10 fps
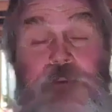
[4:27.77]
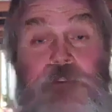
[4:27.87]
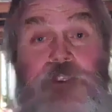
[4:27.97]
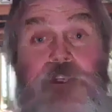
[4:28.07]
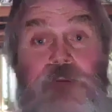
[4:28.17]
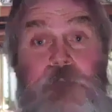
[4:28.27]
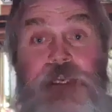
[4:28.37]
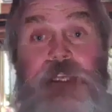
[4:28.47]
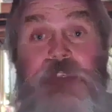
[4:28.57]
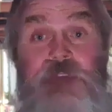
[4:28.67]
That makes
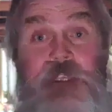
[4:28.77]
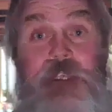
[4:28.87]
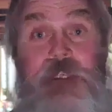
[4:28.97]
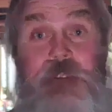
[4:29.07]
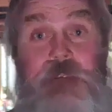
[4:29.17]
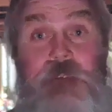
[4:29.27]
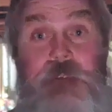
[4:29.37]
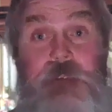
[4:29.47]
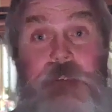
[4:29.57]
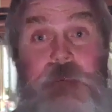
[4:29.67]
them want, you know,
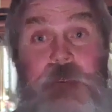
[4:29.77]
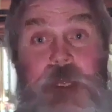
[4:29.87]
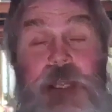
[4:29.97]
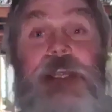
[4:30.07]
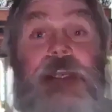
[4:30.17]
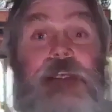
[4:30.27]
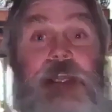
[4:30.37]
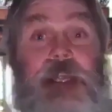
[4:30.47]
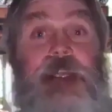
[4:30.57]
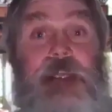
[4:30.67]
believe again.
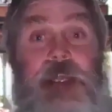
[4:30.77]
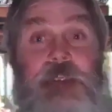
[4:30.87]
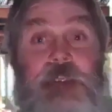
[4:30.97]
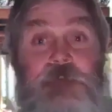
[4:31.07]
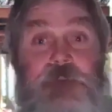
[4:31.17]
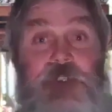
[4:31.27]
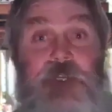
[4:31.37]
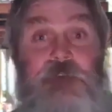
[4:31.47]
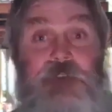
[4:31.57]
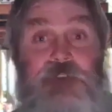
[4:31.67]
And,
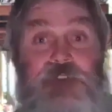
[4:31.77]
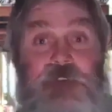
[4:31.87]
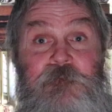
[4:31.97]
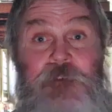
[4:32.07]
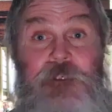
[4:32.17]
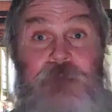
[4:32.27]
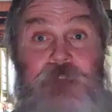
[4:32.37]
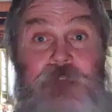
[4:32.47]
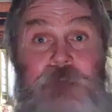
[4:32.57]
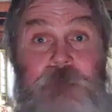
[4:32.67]
and I come with the
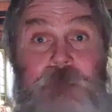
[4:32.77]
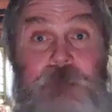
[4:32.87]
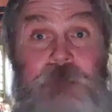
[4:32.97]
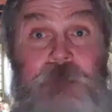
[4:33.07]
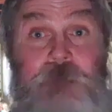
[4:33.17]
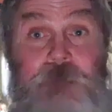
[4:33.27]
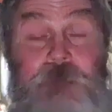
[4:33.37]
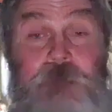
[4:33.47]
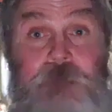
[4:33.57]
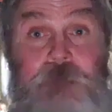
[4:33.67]
covenant of sin forgiveness